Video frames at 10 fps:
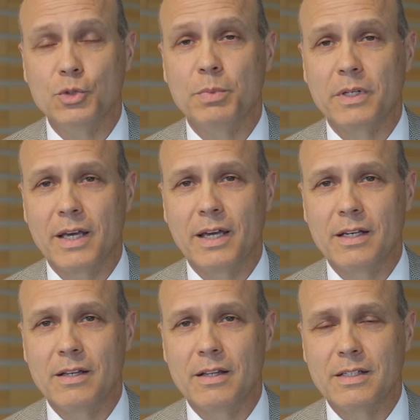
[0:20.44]
duplicate
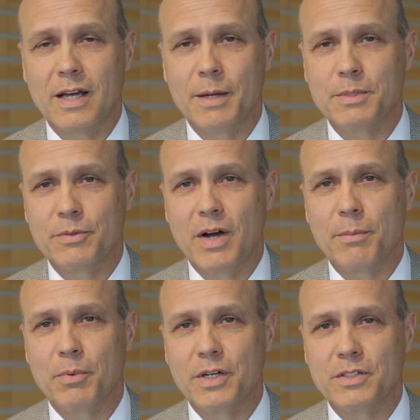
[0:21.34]
the types of
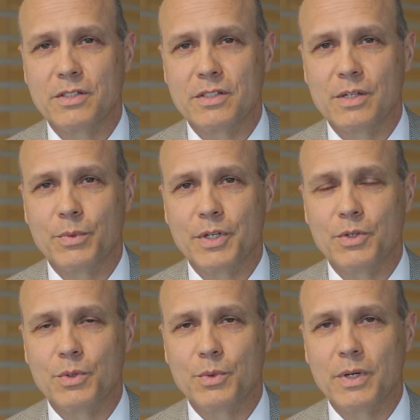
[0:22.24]
operations that we
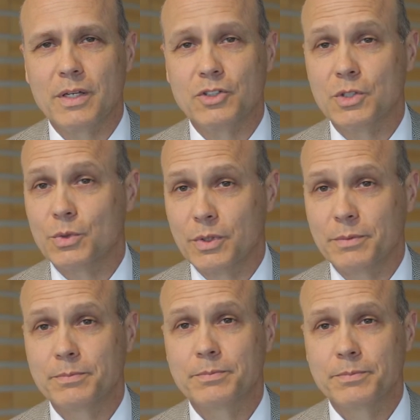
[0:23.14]
do in children
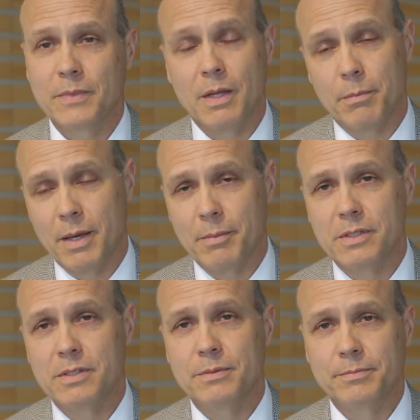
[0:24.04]
and babies.